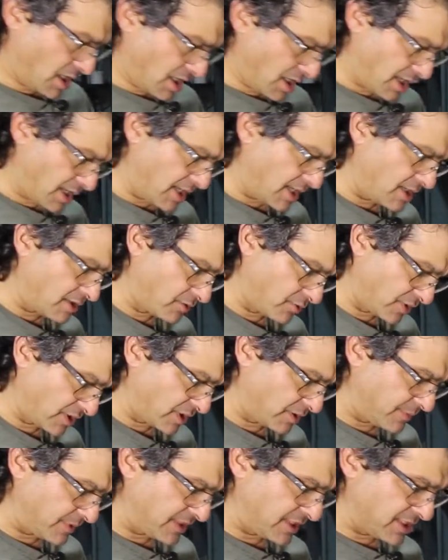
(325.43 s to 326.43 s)
And we're going
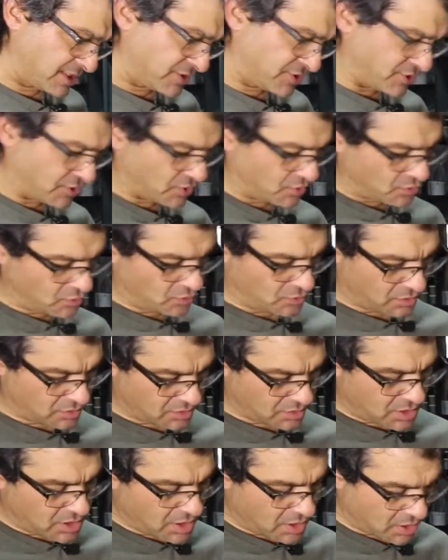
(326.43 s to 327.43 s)
to begin to
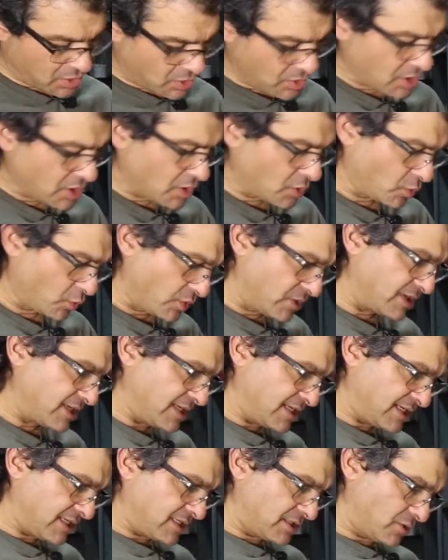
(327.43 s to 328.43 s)

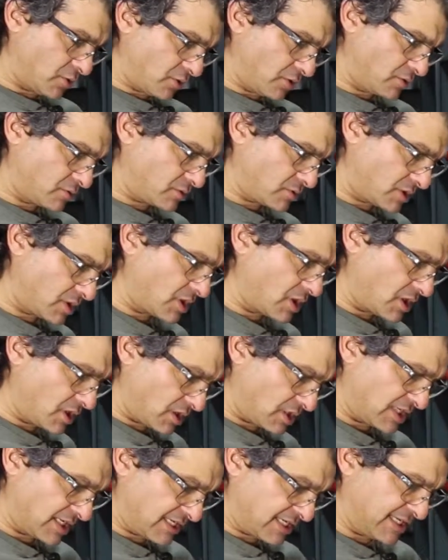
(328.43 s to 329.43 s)
reheat or
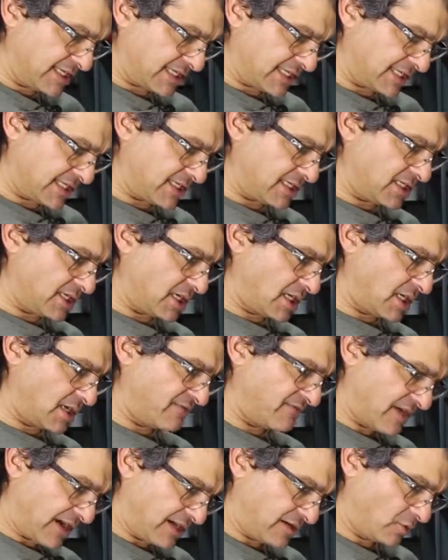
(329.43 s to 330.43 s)
get the
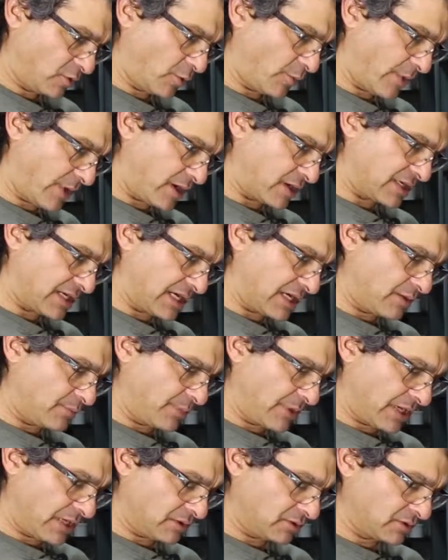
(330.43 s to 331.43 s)
vinyl repair
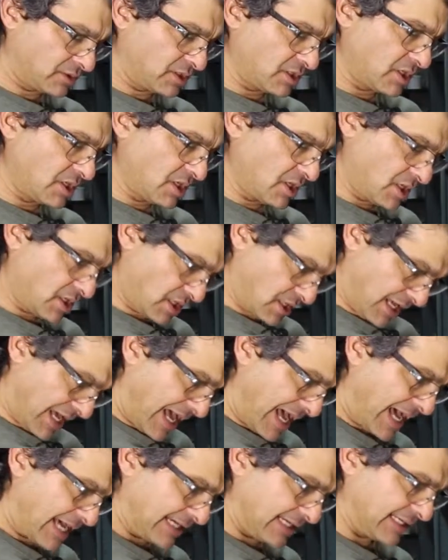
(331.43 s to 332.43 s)
compound
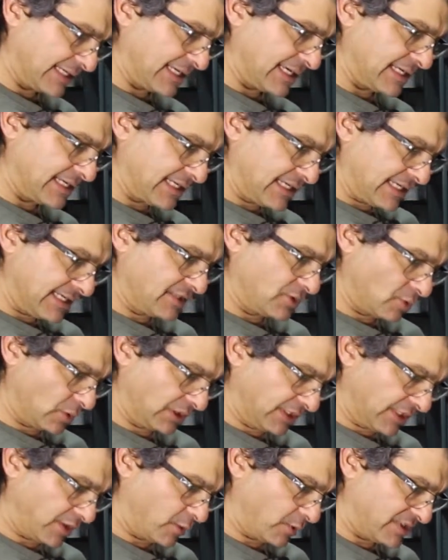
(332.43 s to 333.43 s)
hot again into a
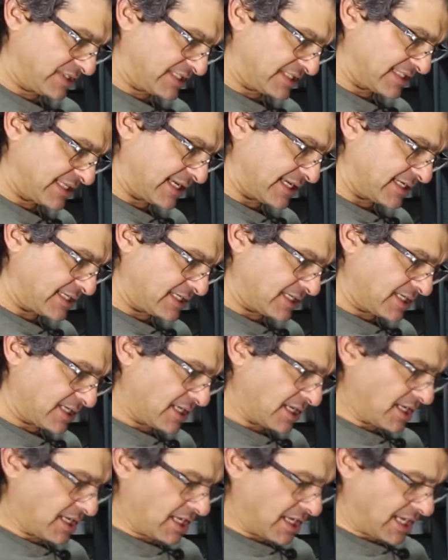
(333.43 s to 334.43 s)
liquid state,
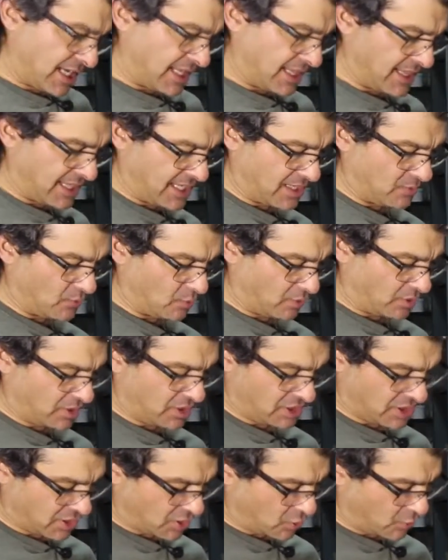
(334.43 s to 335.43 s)
and then we're
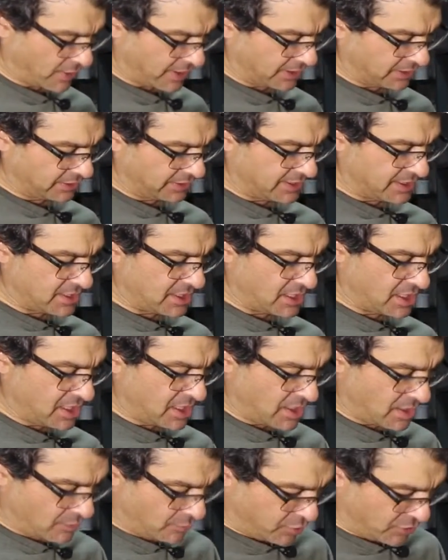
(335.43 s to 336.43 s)
going to quickly
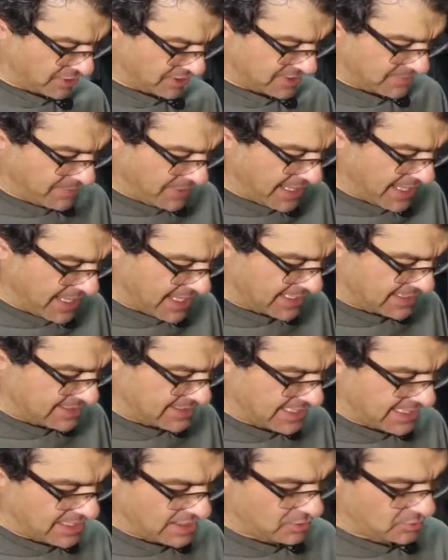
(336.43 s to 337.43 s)
put the pad
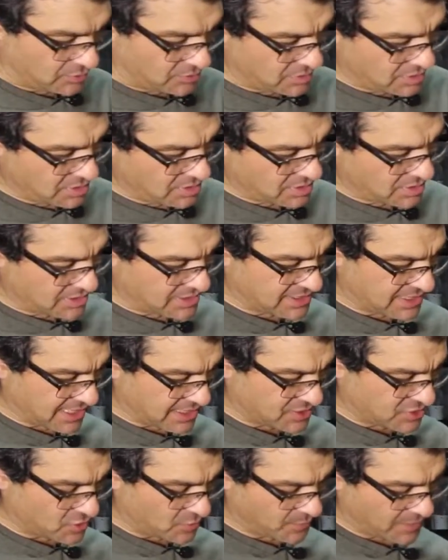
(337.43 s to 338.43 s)
down, the
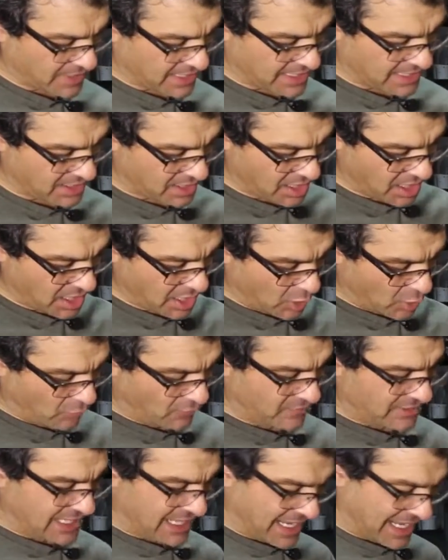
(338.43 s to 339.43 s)
texture pad,
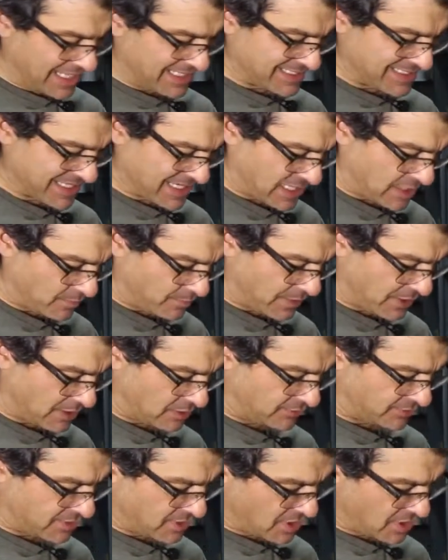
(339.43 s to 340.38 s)
over the hot compound.